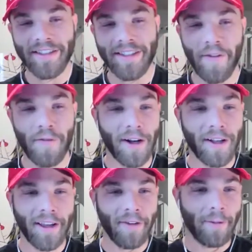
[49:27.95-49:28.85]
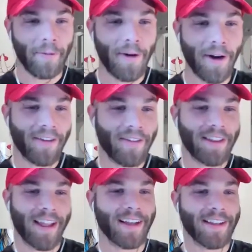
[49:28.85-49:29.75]
Like, fuck the government, fuck
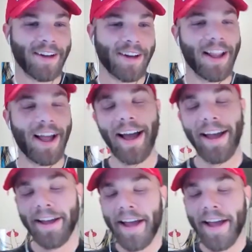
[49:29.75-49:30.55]
everything. It's all a lie.